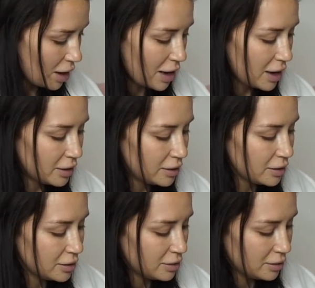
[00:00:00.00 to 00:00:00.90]
And
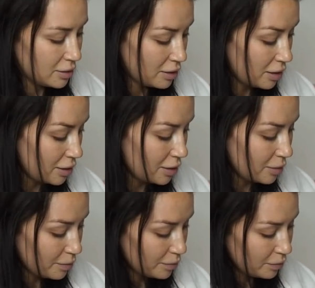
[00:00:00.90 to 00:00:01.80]

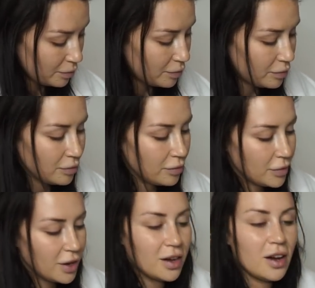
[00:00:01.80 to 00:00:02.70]
some
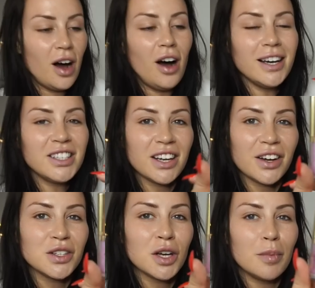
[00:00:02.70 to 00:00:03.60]

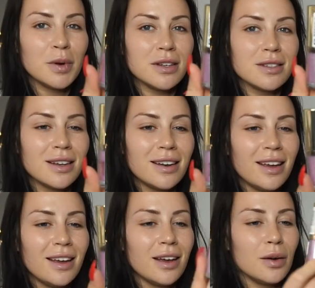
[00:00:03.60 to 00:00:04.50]
eyeshadow toppers in
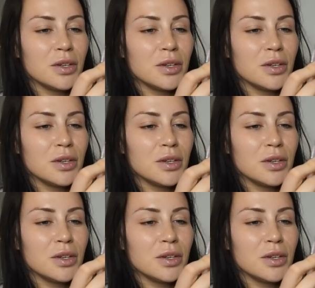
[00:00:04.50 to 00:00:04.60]
here,